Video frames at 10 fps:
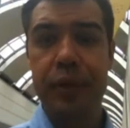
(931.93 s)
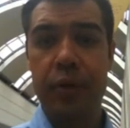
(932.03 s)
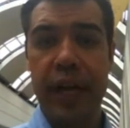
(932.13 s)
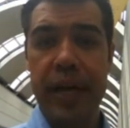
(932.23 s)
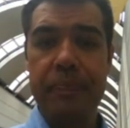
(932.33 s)

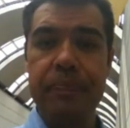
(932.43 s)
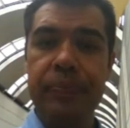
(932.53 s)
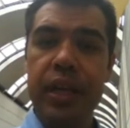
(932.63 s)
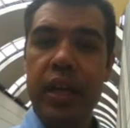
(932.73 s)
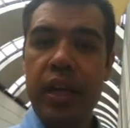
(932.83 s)
Okay.
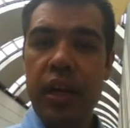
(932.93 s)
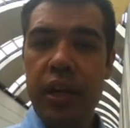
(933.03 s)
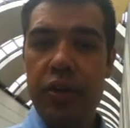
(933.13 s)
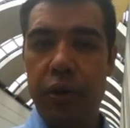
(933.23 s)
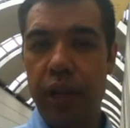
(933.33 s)

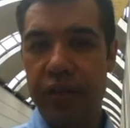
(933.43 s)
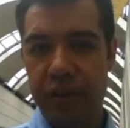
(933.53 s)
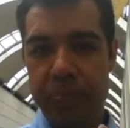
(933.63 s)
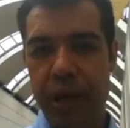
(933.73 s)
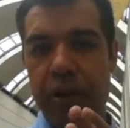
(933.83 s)
So let's
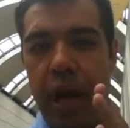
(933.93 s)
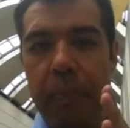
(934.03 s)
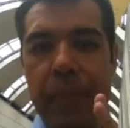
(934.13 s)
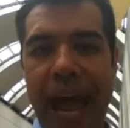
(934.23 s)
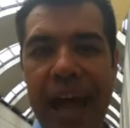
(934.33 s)
compare now.
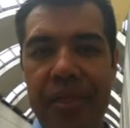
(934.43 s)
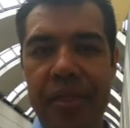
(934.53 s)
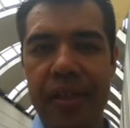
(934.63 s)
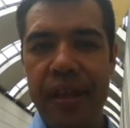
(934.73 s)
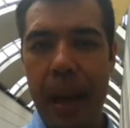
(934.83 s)

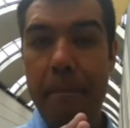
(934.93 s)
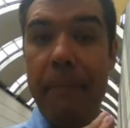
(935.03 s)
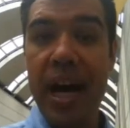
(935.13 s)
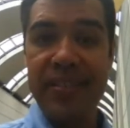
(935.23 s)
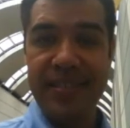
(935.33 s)
Bath,
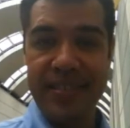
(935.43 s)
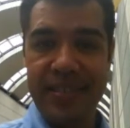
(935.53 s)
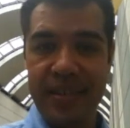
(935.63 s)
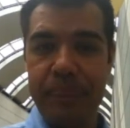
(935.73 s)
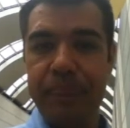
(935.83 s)

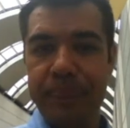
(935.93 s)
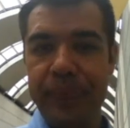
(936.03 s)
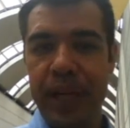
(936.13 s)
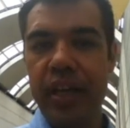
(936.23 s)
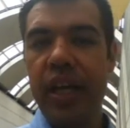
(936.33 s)
bus.
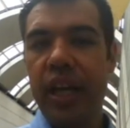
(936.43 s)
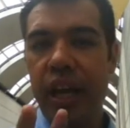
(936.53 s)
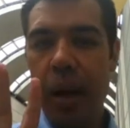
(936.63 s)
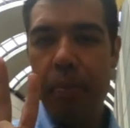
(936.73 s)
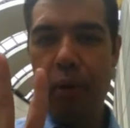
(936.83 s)
Okay.
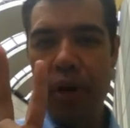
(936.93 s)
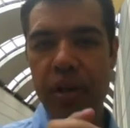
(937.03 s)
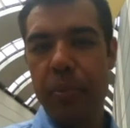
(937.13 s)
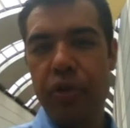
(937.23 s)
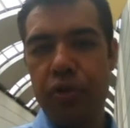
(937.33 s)
Point
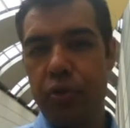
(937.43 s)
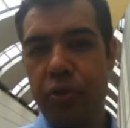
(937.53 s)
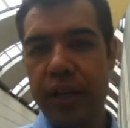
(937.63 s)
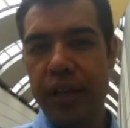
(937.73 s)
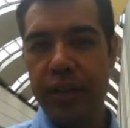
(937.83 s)
number 2
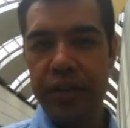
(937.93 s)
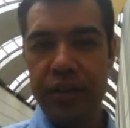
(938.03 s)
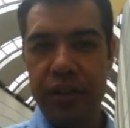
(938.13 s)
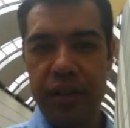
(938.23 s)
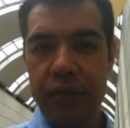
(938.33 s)
is
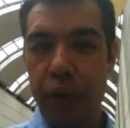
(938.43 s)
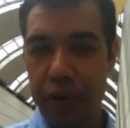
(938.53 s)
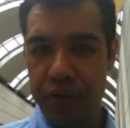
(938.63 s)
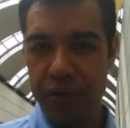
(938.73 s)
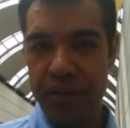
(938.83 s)
of
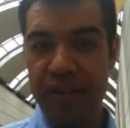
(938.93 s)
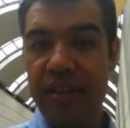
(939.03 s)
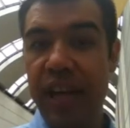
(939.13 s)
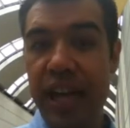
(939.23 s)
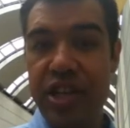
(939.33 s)
course, the
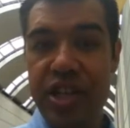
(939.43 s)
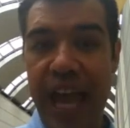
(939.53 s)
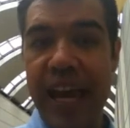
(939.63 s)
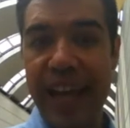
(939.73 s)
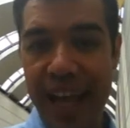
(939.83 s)
TH
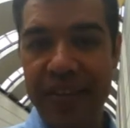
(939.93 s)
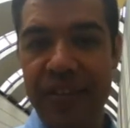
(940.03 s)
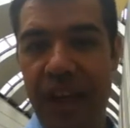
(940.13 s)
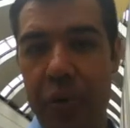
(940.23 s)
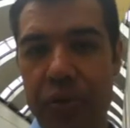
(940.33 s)
and S
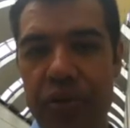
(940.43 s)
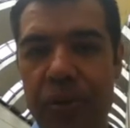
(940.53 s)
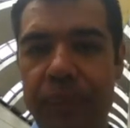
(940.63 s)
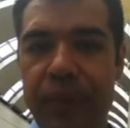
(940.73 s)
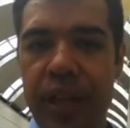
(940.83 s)

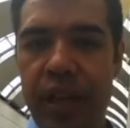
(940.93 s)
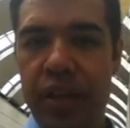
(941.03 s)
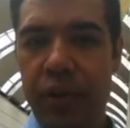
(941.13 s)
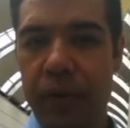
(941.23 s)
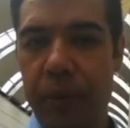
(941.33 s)
sounds.
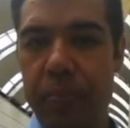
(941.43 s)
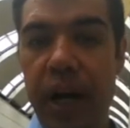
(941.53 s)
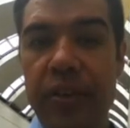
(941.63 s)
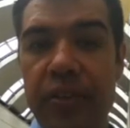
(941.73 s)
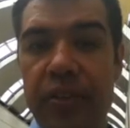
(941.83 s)
So for
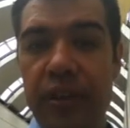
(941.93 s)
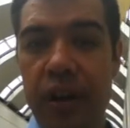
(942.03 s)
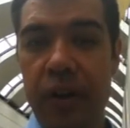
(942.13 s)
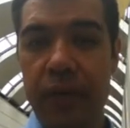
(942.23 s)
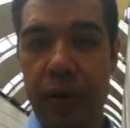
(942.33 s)
bus,
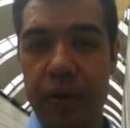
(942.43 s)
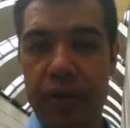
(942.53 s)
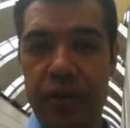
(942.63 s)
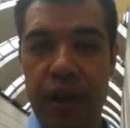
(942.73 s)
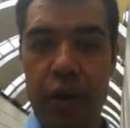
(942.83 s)
of
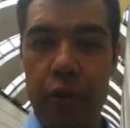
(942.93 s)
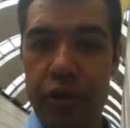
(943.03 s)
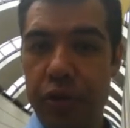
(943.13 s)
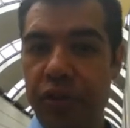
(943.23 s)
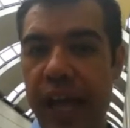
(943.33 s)
course, we'll
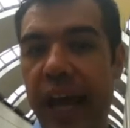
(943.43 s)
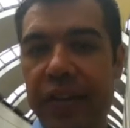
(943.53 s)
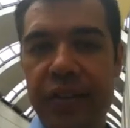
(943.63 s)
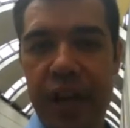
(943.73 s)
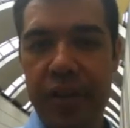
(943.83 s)
use the
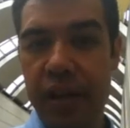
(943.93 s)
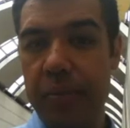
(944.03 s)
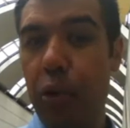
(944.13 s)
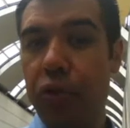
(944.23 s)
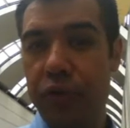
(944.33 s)
S, and I
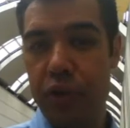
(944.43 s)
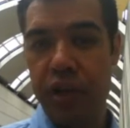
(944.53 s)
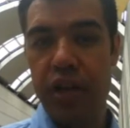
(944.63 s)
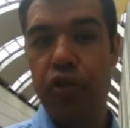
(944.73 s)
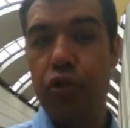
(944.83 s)
think most of you
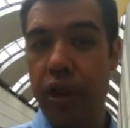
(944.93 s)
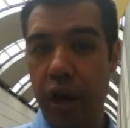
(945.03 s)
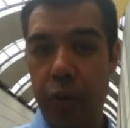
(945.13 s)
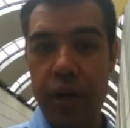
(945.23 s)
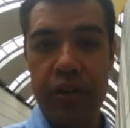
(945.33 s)
can do
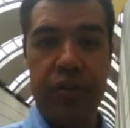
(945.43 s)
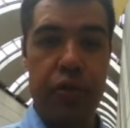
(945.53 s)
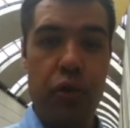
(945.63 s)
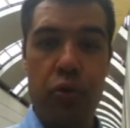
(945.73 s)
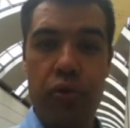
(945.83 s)
that already, so
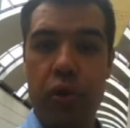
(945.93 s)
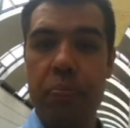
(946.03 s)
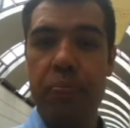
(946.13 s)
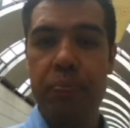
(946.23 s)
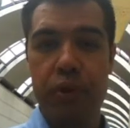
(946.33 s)
no
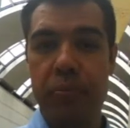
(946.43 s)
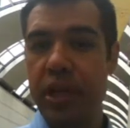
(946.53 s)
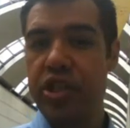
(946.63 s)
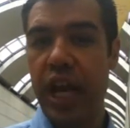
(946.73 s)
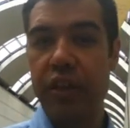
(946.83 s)

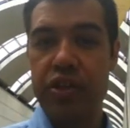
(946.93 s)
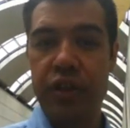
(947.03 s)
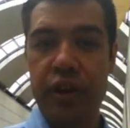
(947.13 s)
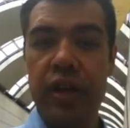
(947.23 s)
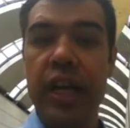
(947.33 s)
big challenge
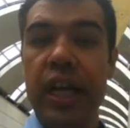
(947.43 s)
there.